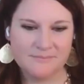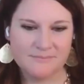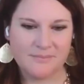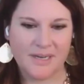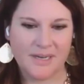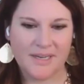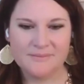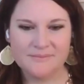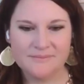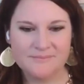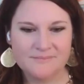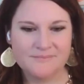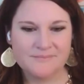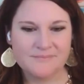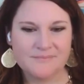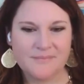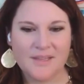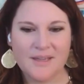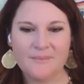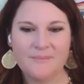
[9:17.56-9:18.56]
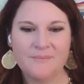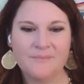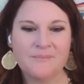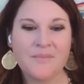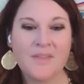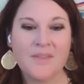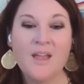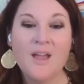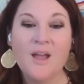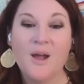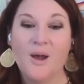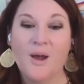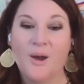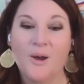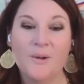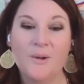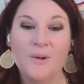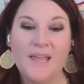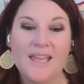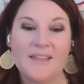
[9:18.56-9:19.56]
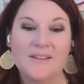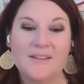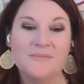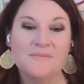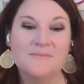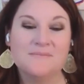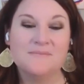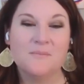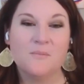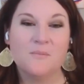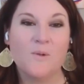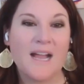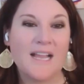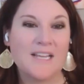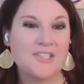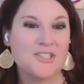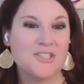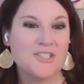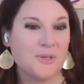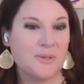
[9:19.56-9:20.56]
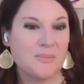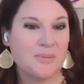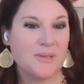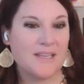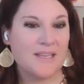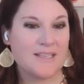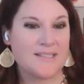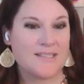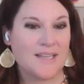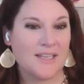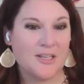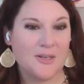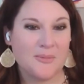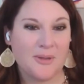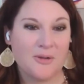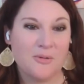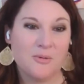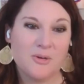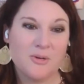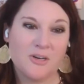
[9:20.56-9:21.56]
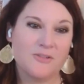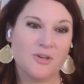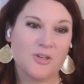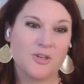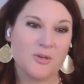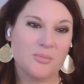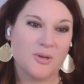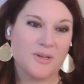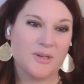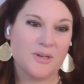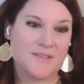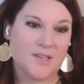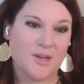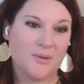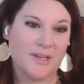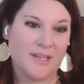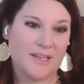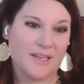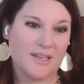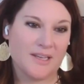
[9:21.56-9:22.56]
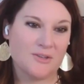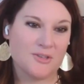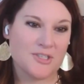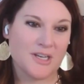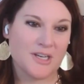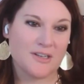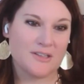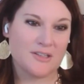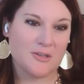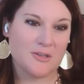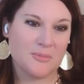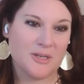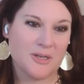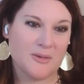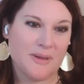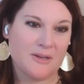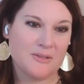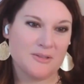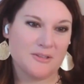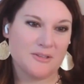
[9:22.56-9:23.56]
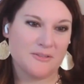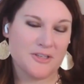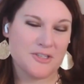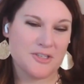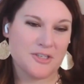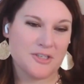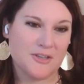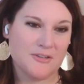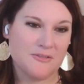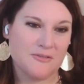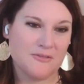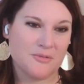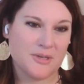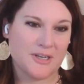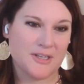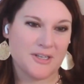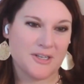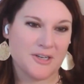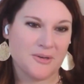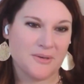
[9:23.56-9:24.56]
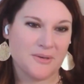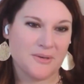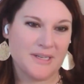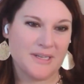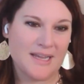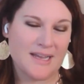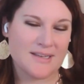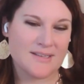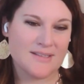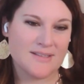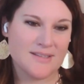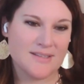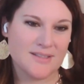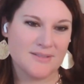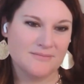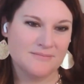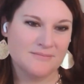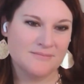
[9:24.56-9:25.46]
right? Yep. Okay. Why should we be excited about where Focal Point's going? Can you share a little bit about the vision of where you're going next?